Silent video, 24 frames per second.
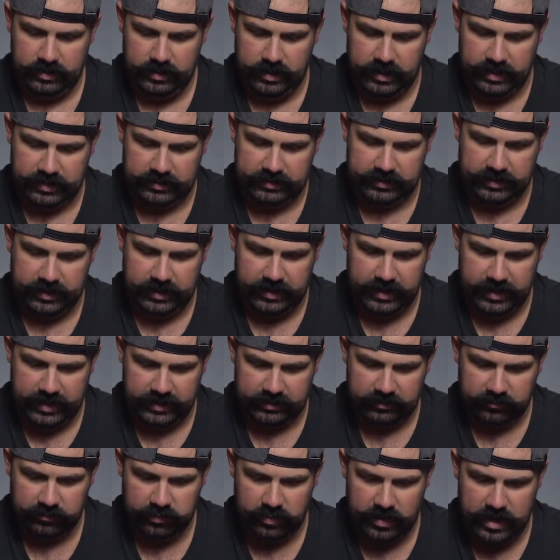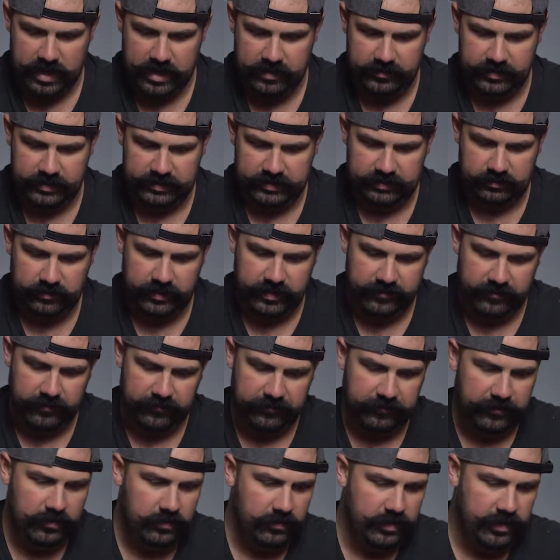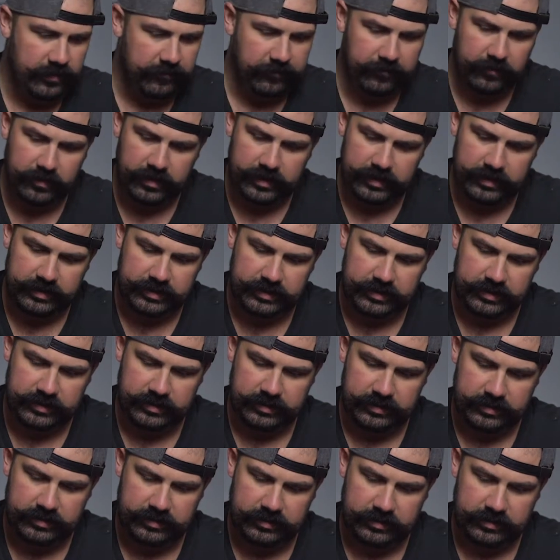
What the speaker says: Yes, and as promised, we have a few different